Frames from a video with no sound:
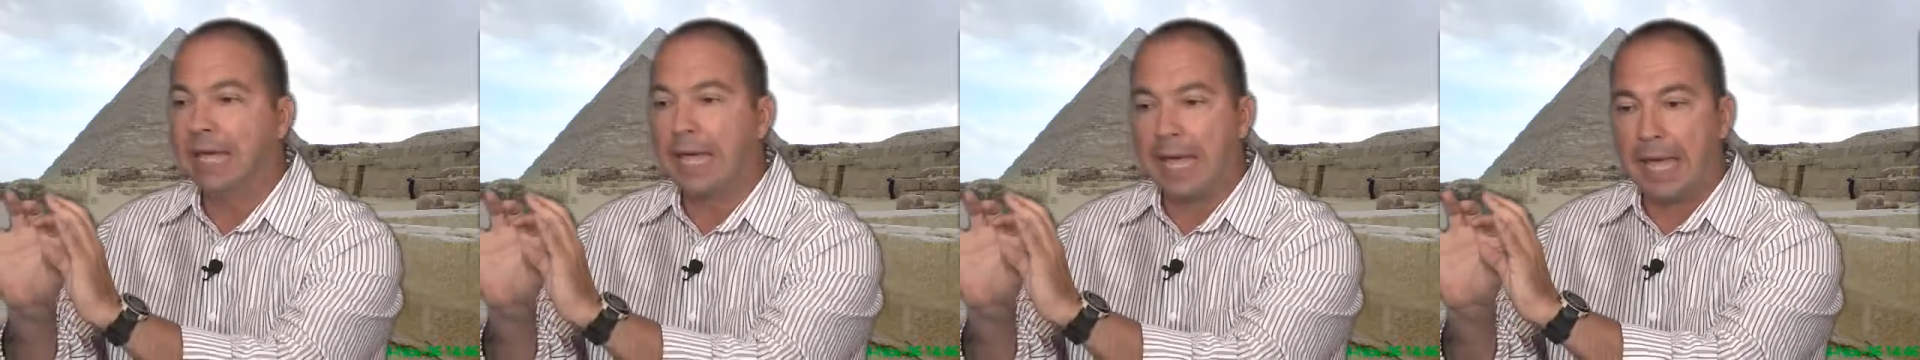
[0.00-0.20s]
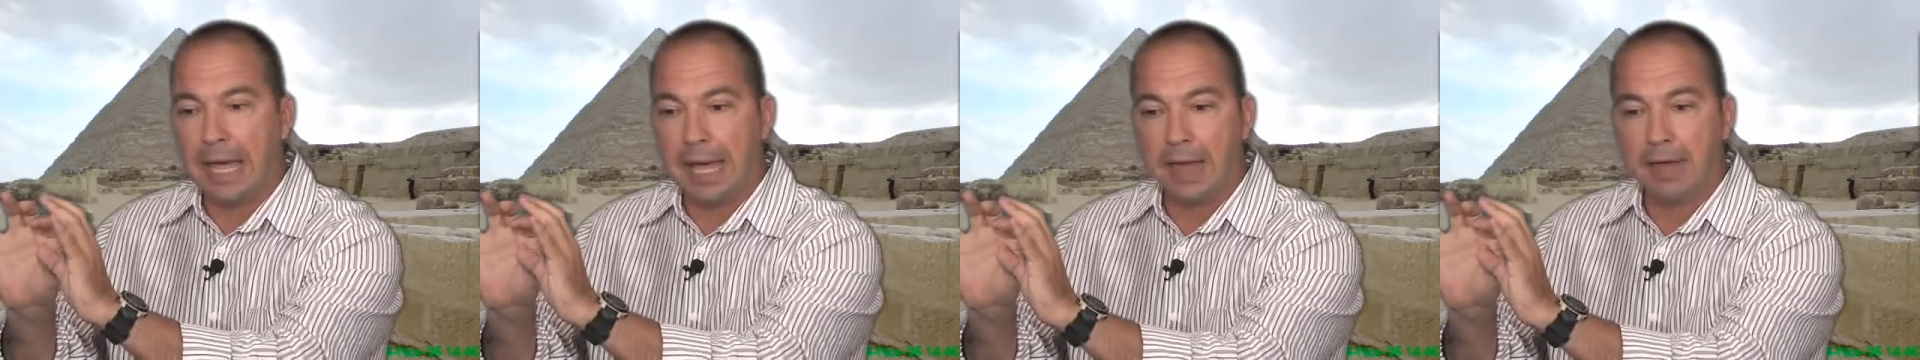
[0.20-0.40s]

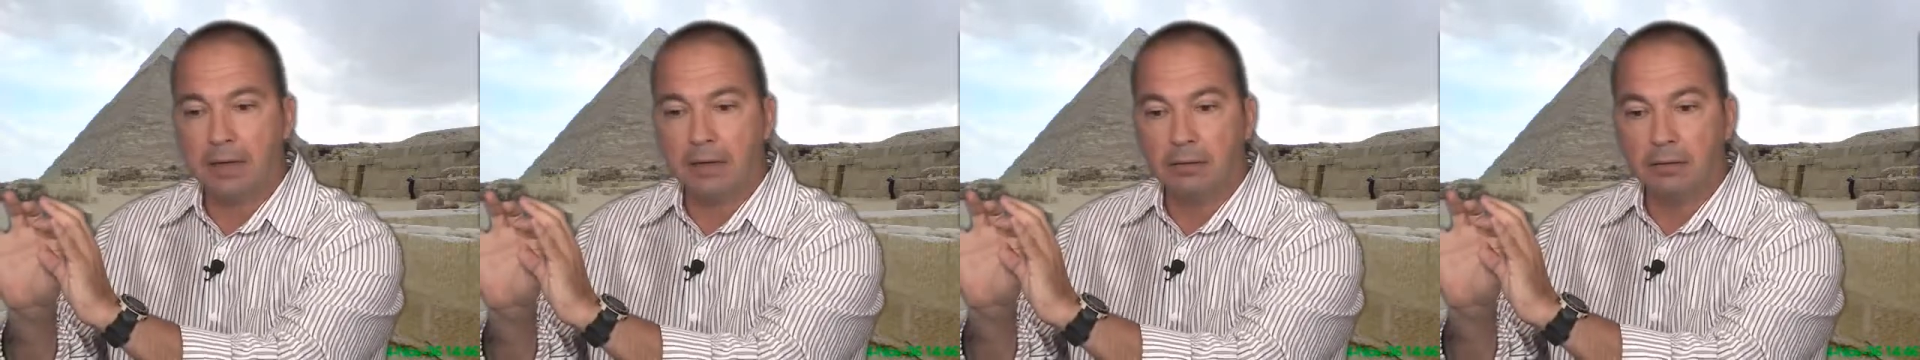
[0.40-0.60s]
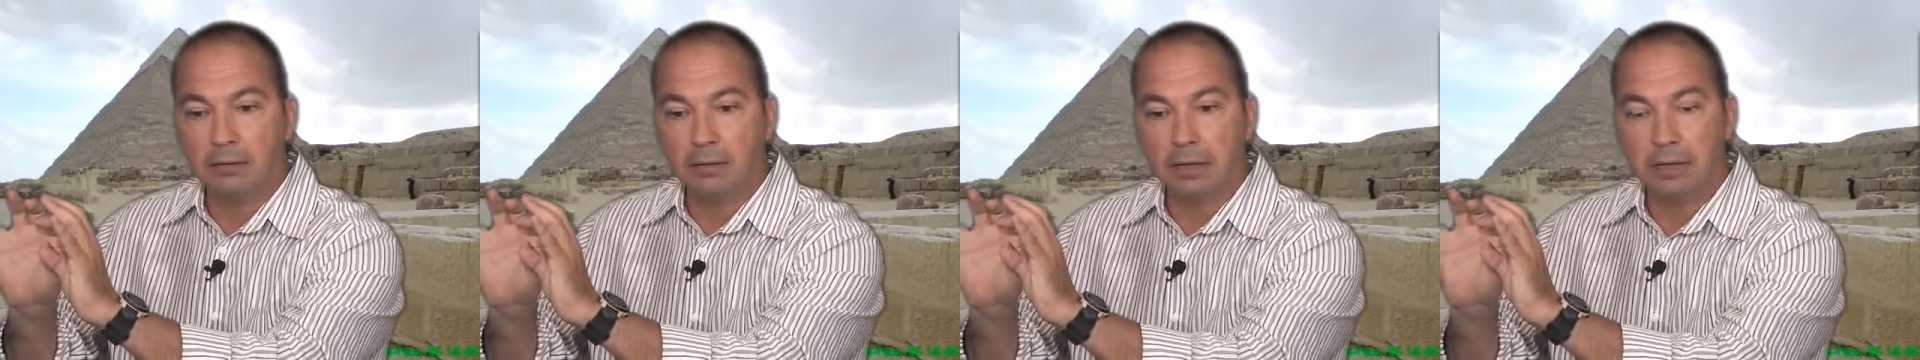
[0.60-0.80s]

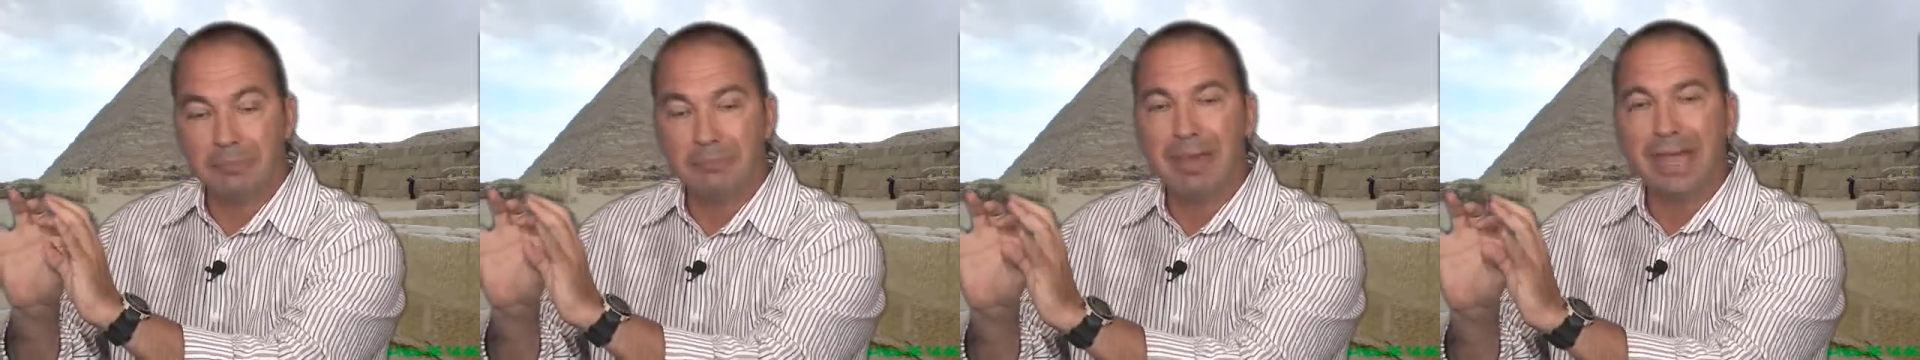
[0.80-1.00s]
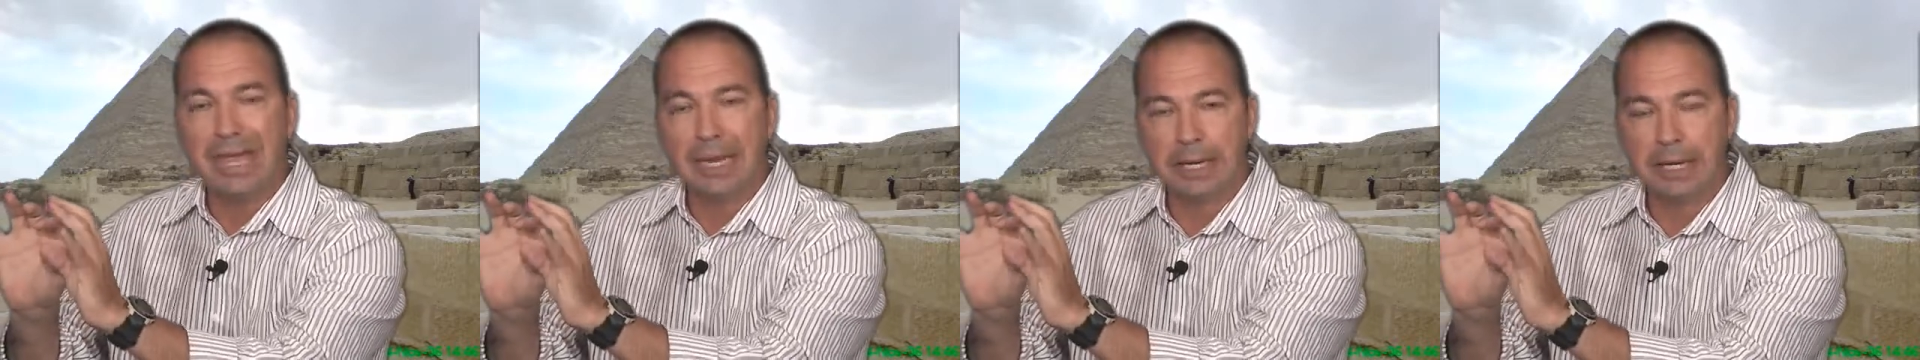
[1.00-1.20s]
and the
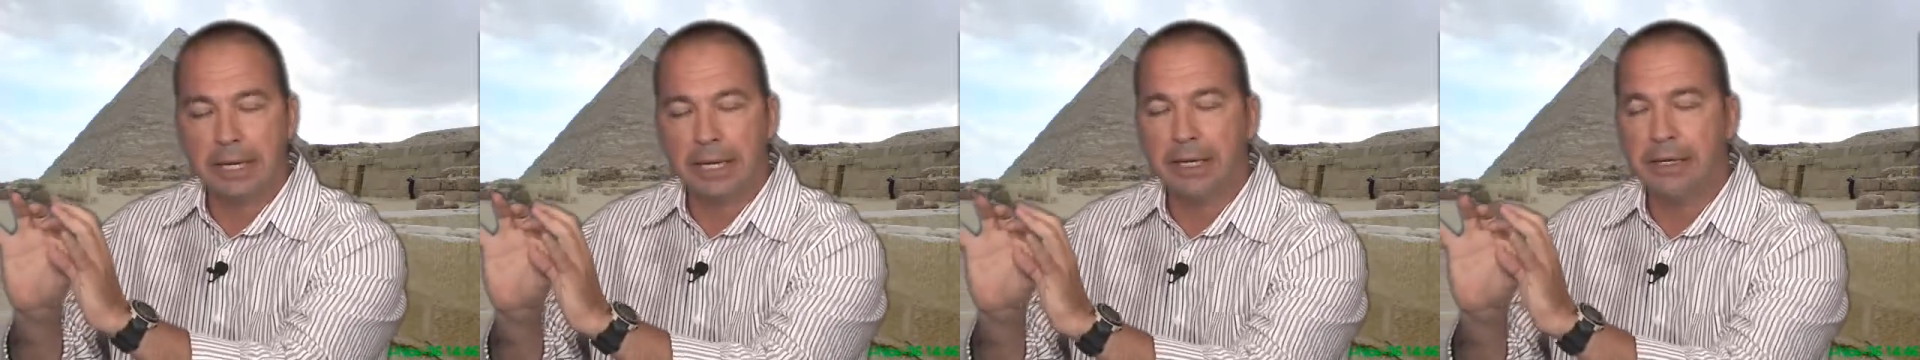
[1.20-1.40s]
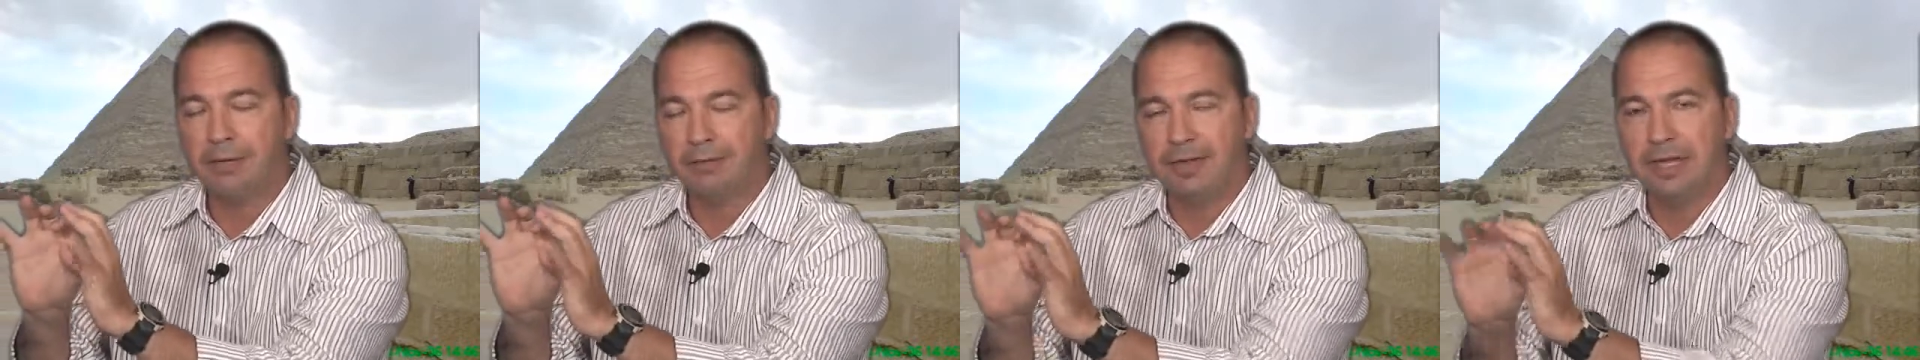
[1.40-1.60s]

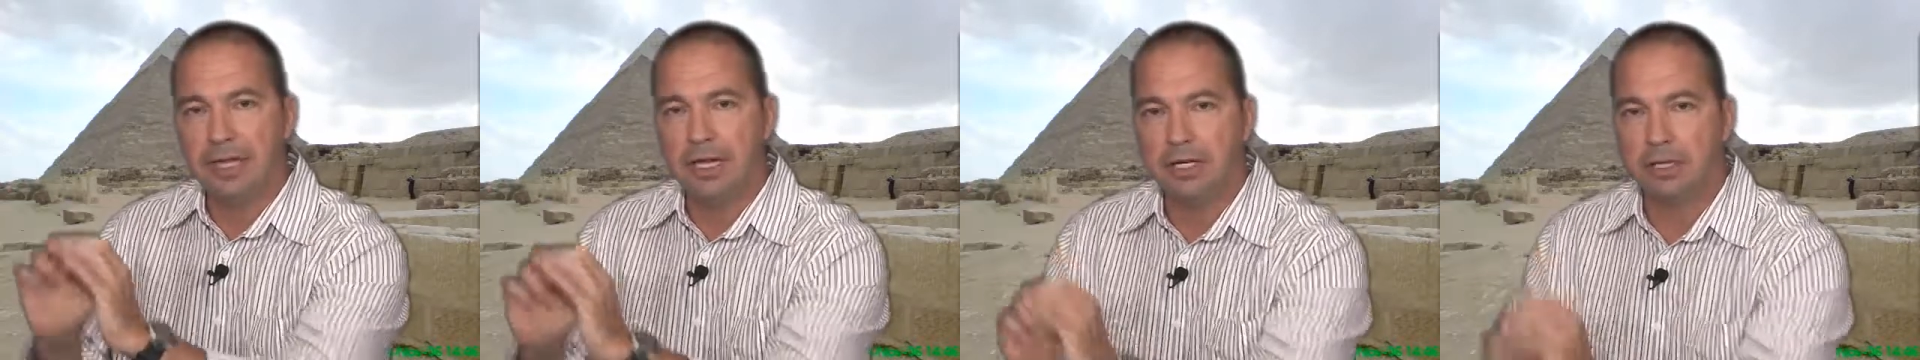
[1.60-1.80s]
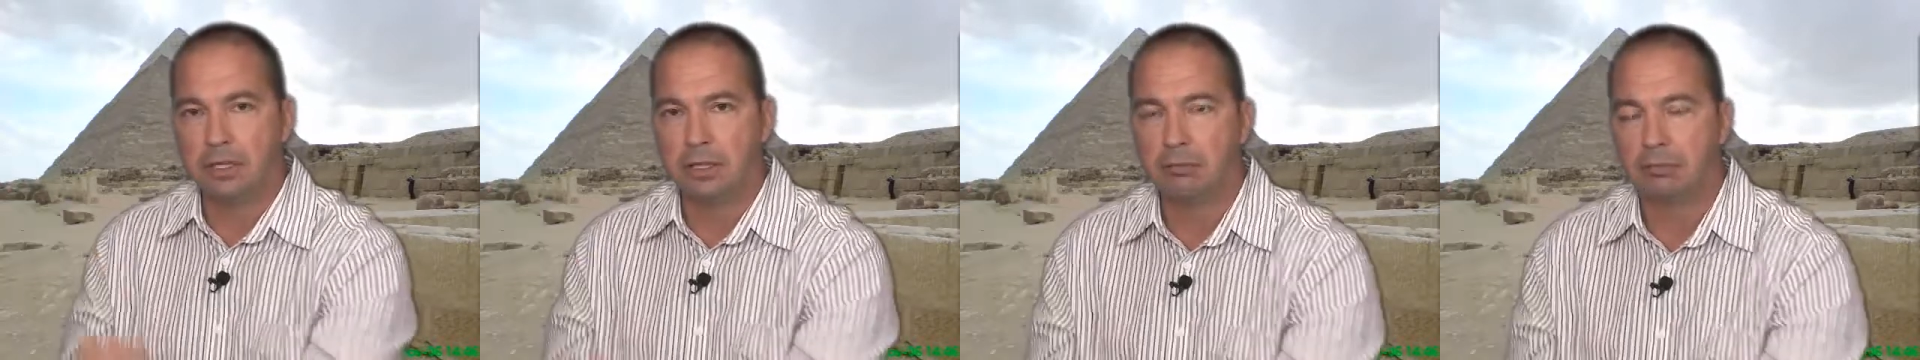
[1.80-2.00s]
mainland of
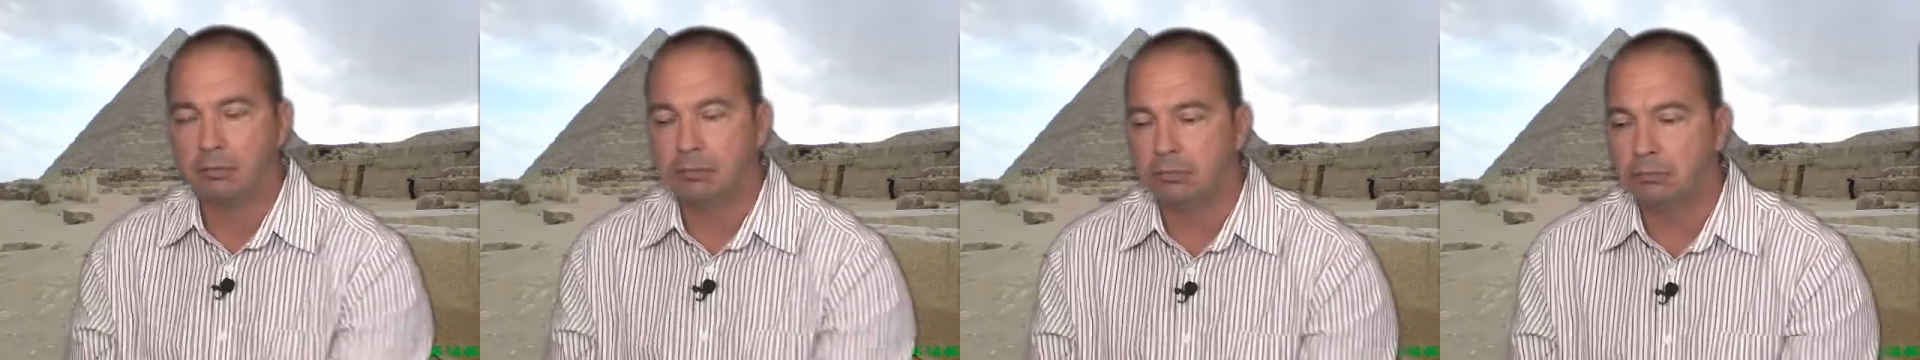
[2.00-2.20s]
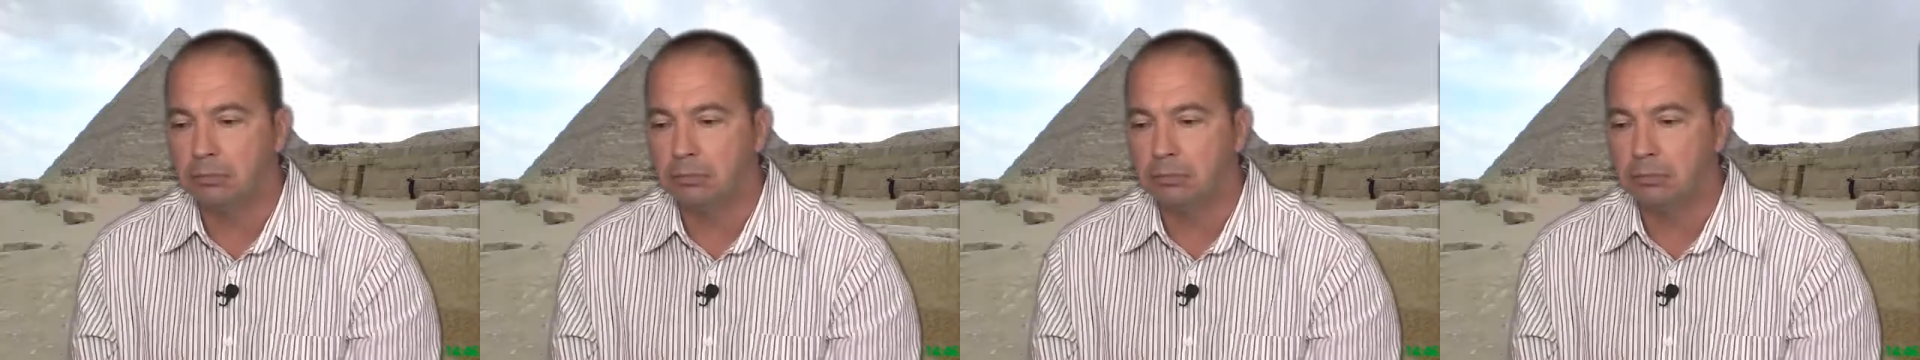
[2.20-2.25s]
Egypt,